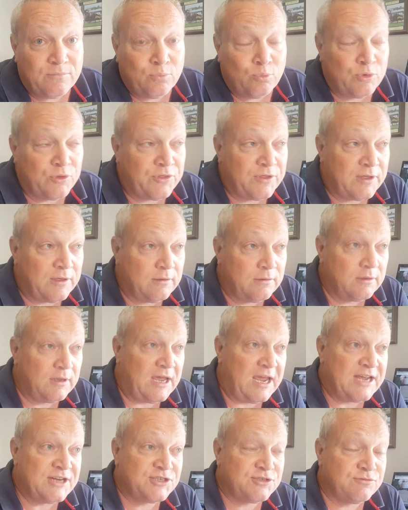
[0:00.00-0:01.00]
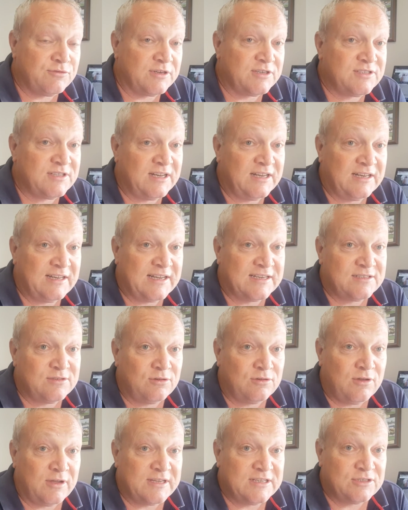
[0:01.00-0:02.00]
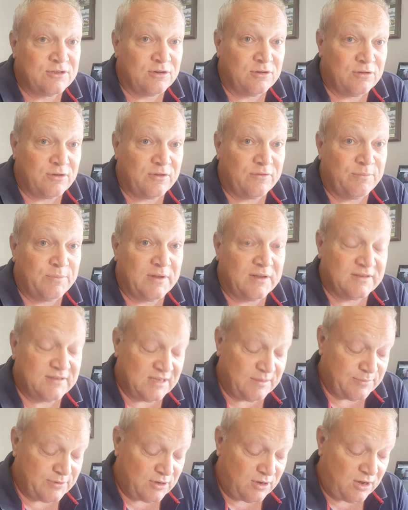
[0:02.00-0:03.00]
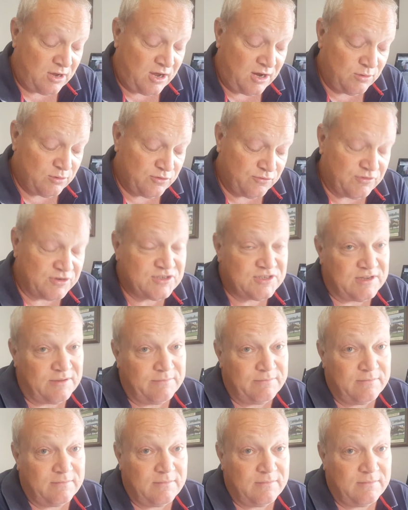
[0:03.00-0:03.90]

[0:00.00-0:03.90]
with a asterisk that he does look like he's got a lot of ability, but I would risk him.